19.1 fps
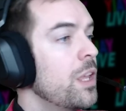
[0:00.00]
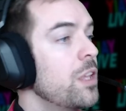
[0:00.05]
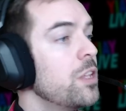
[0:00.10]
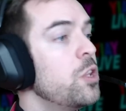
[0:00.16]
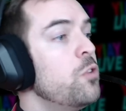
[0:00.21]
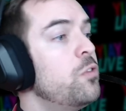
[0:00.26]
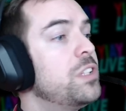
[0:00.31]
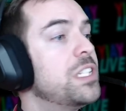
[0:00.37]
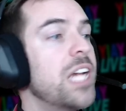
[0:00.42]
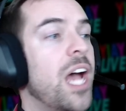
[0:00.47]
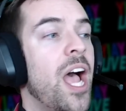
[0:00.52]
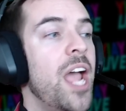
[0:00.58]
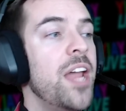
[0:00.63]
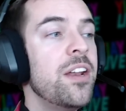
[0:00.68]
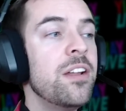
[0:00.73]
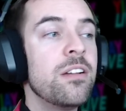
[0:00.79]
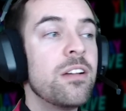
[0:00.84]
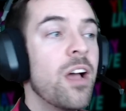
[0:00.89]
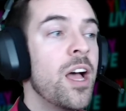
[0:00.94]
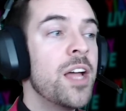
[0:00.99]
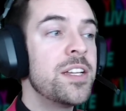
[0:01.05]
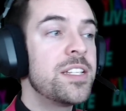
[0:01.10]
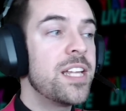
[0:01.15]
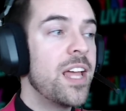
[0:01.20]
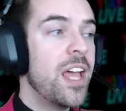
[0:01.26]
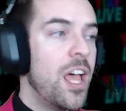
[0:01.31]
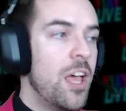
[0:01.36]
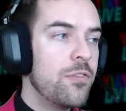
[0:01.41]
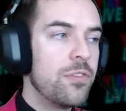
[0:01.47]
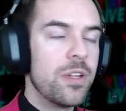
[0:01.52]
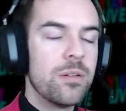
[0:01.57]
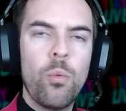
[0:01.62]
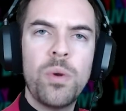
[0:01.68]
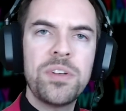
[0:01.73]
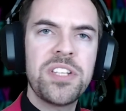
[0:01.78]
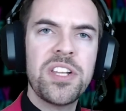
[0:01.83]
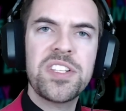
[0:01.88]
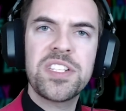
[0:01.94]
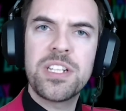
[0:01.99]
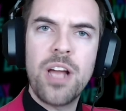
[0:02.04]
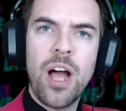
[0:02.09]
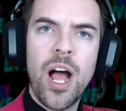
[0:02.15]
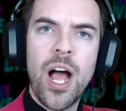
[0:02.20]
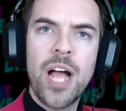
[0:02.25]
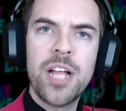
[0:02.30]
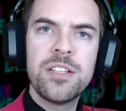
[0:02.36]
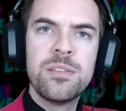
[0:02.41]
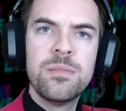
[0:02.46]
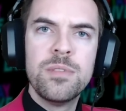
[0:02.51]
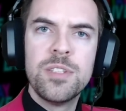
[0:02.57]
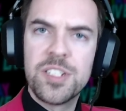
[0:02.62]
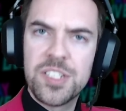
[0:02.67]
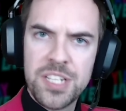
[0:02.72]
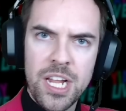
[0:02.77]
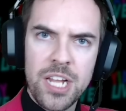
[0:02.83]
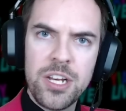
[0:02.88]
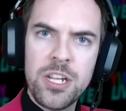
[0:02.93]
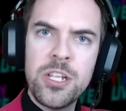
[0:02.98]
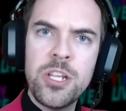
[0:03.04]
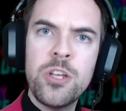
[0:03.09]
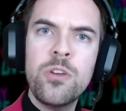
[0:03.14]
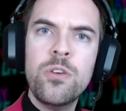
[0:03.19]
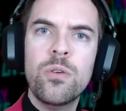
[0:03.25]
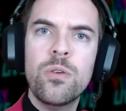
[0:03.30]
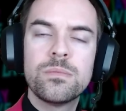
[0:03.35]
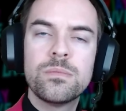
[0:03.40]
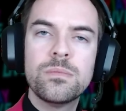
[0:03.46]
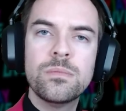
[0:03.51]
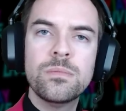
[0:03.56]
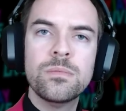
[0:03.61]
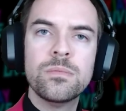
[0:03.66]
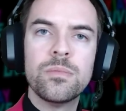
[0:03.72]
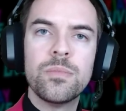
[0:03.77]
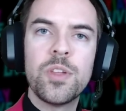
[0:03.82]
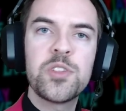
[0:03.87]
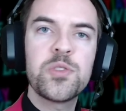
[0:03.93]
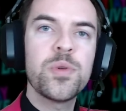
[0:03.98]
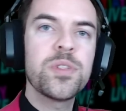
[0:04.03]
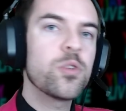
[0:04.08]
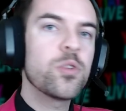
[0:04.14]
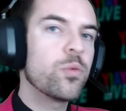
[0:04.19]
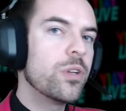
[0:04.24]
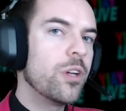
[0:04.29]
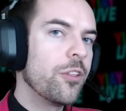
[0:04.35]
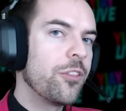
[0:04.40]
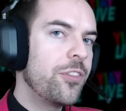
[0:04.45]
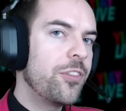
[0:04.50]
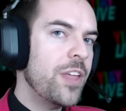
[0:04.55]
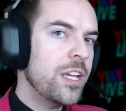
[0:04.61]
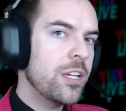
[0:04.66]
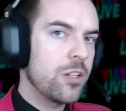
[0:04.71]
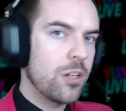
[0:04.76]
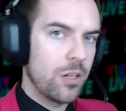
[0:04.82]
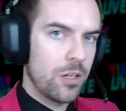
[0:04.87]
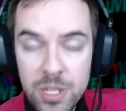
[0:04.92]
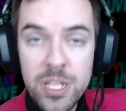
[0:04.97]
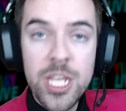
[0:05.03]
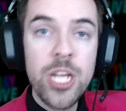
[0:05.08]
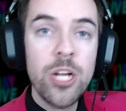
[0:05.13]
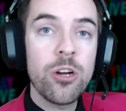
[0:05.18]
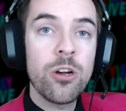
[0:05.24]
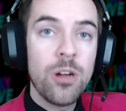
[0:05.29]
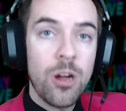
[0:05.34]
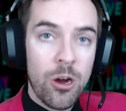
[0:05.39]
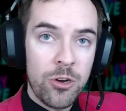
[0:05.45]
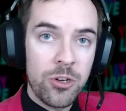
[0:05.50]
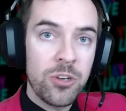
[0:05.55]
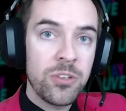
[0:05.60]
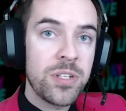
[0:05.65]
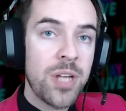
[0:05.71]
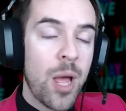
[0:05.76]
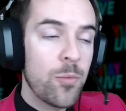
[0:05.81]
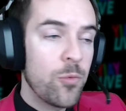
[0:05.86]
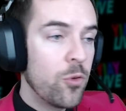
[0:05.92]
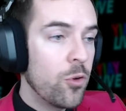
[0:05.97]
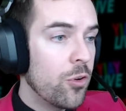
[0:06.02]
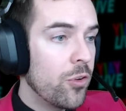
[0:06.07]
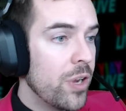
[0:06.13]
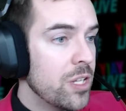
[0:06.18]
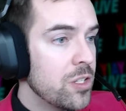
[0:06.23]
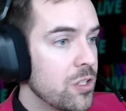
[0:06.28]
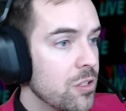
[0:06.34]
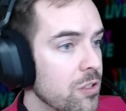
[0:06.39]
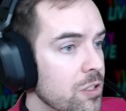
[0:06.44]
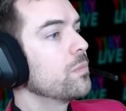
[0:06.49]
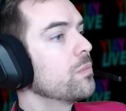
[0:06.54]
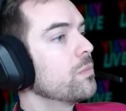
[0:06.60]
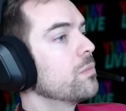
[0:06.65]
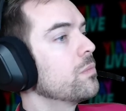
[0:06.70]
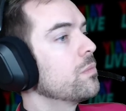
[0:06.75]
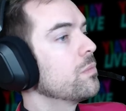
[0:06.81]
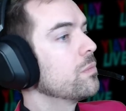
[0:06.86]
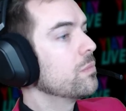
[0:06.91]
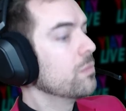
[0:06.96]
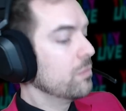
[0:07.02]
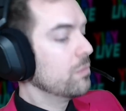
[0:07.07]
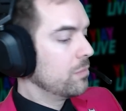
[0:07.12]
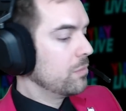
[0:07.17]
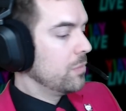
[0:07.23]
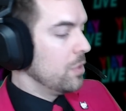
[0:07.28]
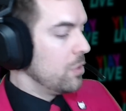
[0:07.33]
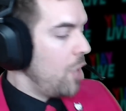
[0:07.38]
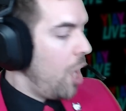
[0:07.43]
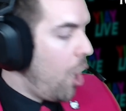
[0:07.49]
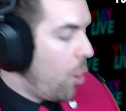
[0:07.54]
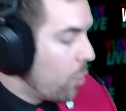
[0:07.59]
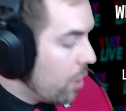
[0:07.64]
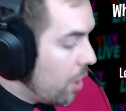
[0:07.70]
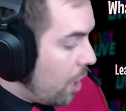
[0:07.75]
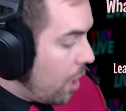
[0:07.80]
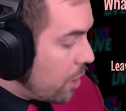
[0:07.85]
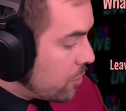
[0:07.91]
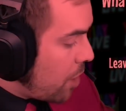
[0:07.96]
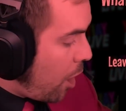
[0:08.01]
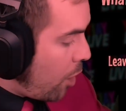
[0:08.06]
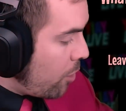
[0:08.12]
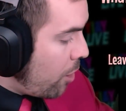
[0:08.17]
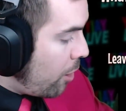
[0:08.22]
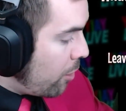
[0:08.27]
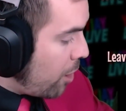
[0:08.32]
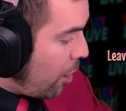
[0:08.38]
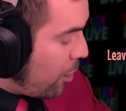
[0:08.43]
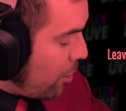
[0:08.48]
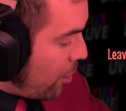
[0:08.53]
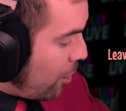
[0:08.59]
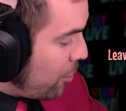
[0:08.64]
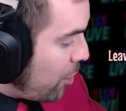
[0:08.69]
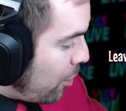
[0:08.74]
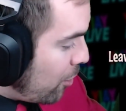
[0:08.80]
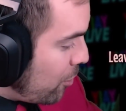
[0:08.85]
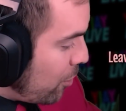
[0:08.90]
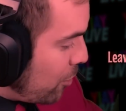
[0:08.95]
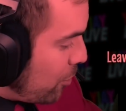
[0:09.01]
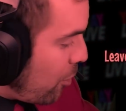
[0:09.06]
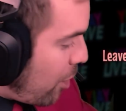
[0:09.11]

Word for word: You've died and gone to heaven. What does God say to you? Mm, this one's a real thinker. Here are your top four answers. No, no, no, no, no, no, no, no.